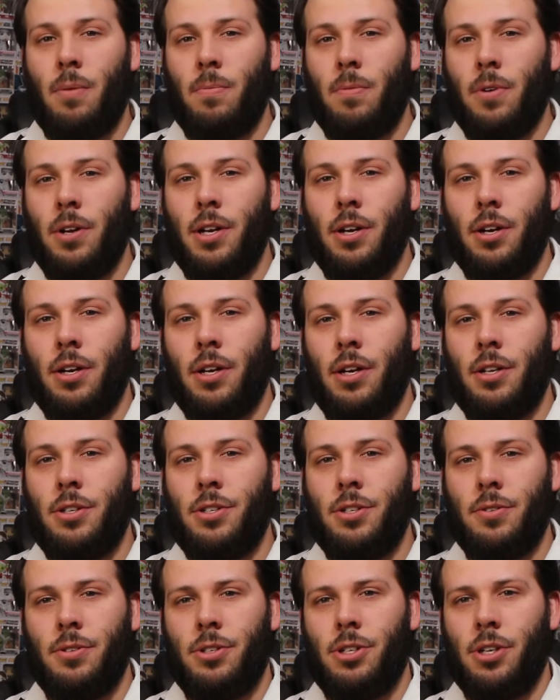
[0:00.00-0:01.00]
what you're going to
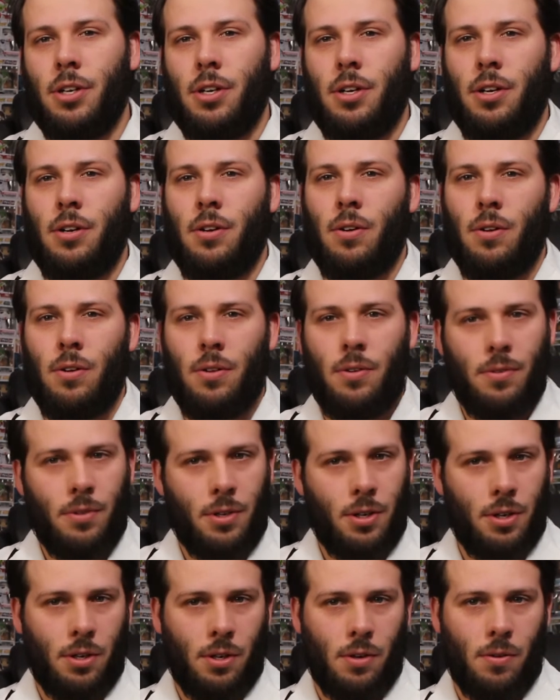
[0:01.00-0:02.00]
do is you're going
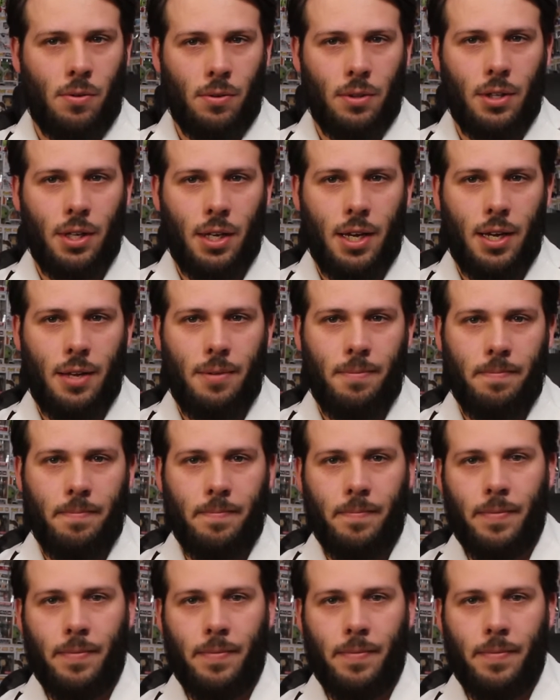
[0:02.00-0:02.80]
to hold the kid,